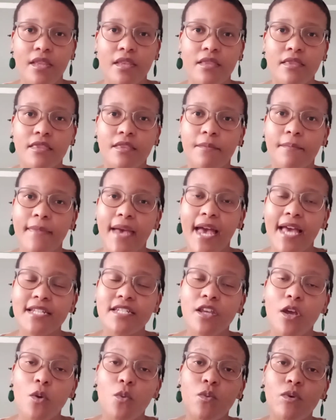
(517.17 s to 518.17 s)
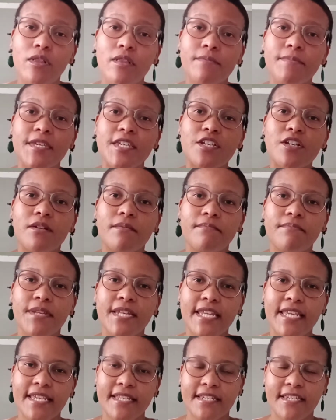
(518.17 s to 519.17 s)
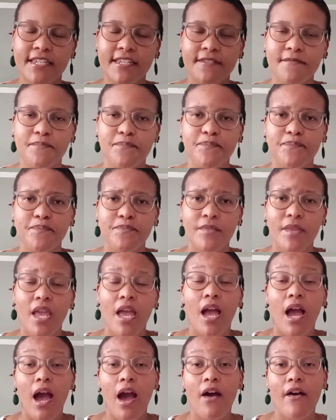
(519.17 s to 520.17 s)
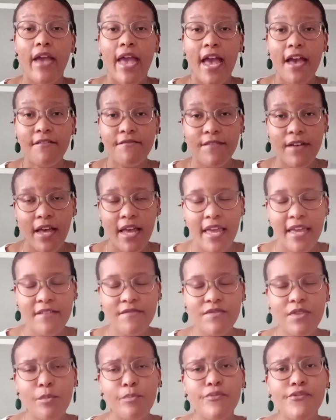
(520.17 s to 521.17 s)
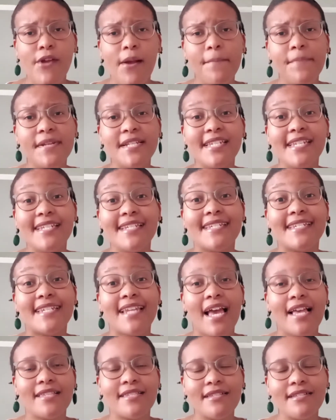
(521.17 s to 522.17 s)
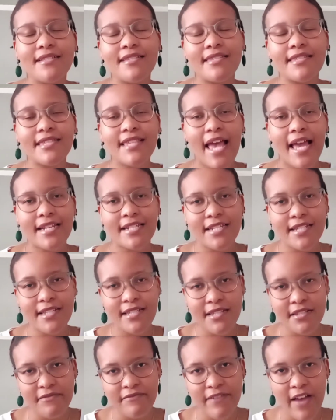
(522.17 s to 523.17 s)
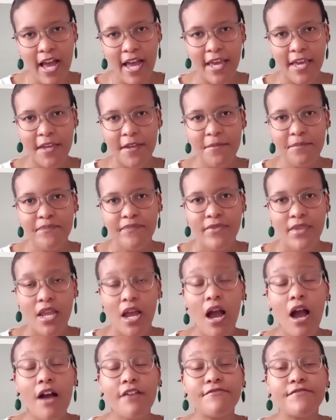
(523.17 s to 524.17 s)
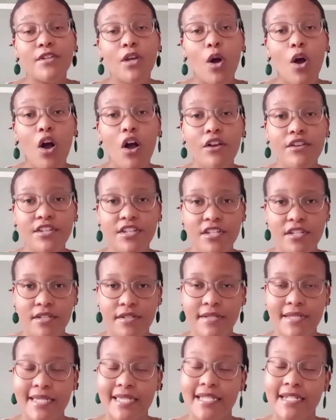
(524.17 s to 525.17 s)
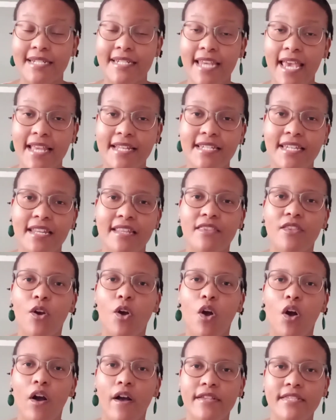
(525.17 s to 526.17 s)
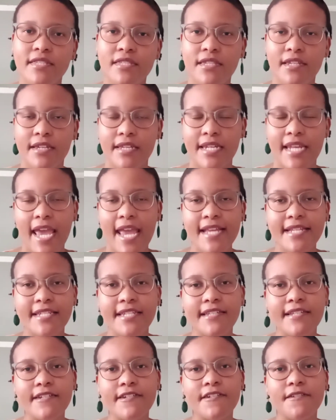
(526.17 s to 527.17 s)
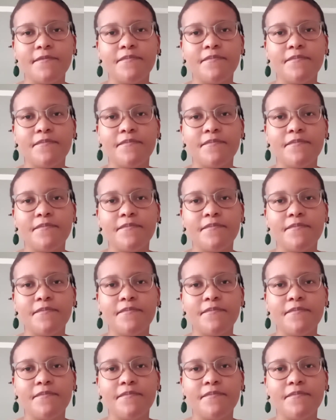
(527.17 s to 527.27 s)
the matter will be complete. However, if the property doesn't satisfy after auction the debt and the costs related,